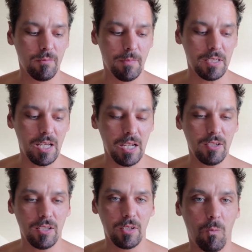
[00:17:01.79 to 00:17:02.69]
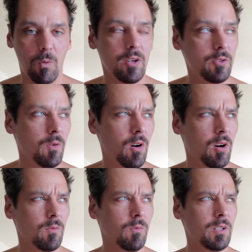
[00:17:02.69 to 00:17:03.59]
maintain where you
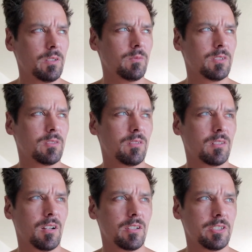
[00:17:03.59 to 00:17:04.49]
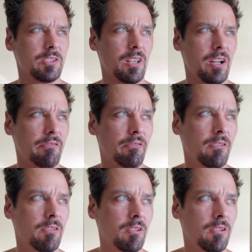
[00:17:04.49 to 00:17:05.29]
are, what's going on in your life,